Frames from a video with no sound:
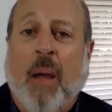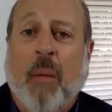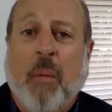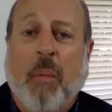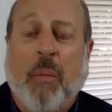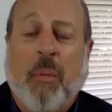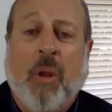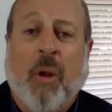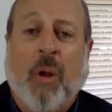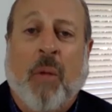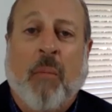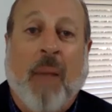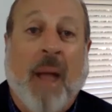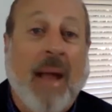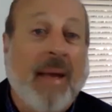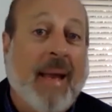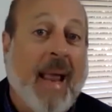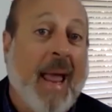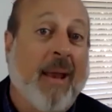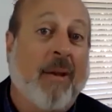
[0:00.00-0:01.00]
my
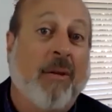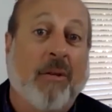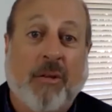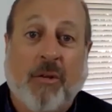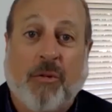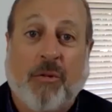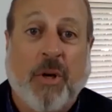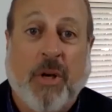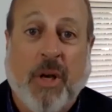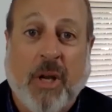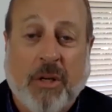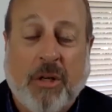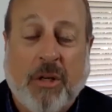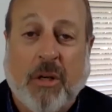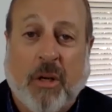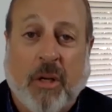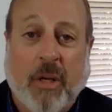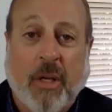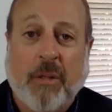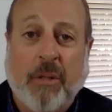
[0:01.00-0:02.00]
dad who's a
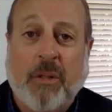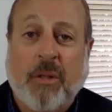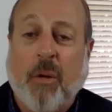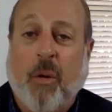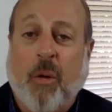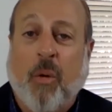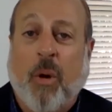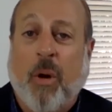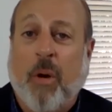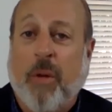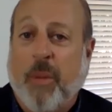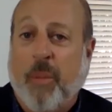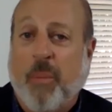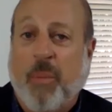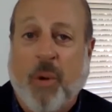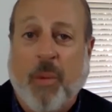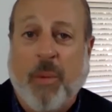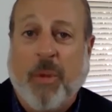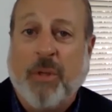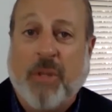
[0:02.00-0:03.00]
traditionalist, or the
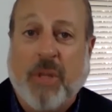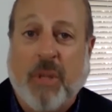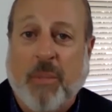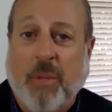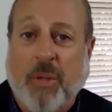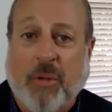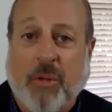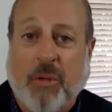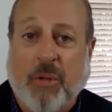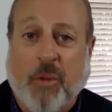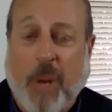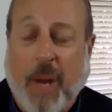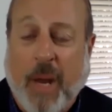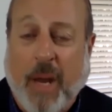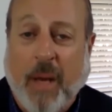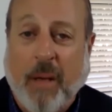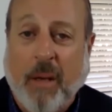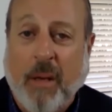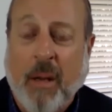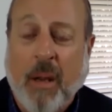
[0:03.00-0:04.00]
boomers in
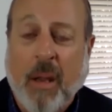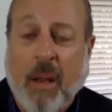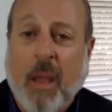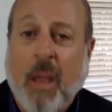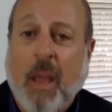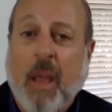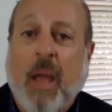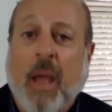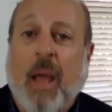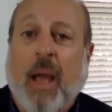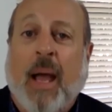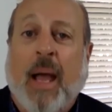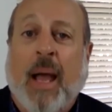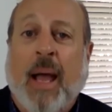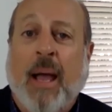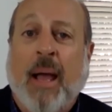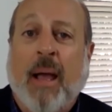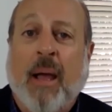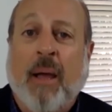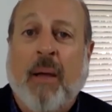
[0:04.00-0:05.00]
between.
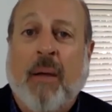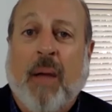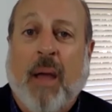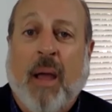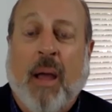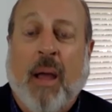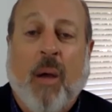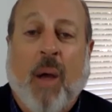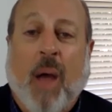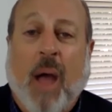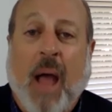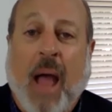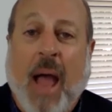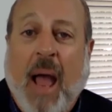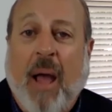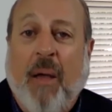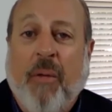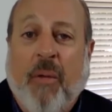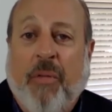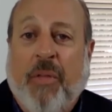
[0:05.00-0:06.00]

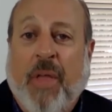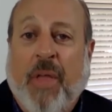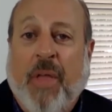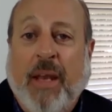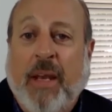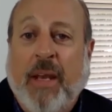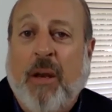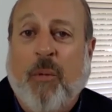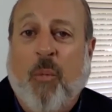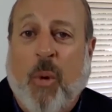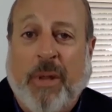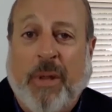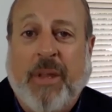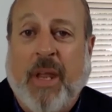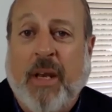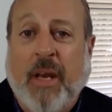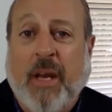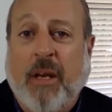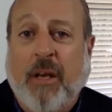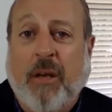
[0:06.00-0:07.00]
They need what
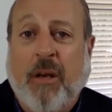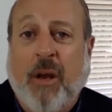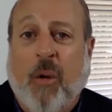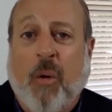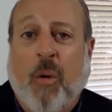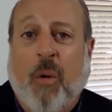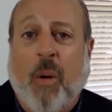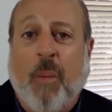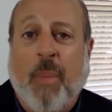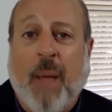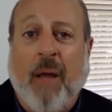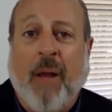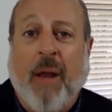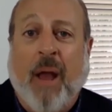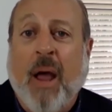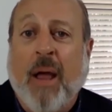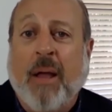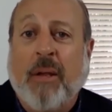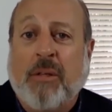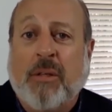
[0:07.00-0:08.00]
they need to know about
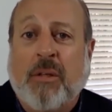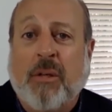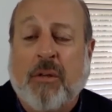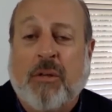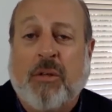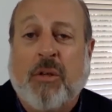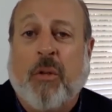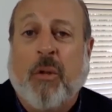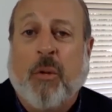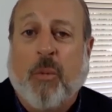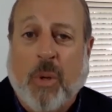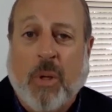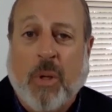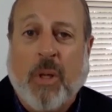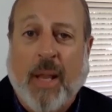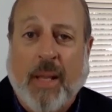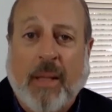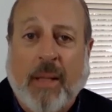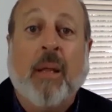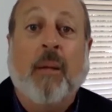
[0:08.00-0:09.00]
us so that we'll
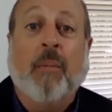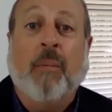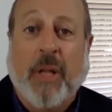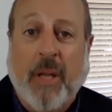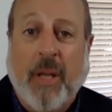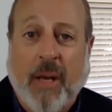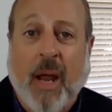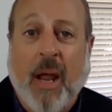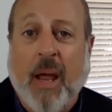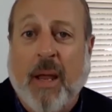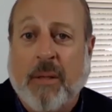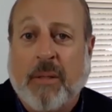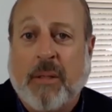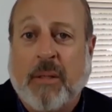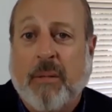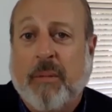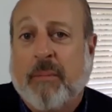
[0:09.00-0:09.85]
let them lead us.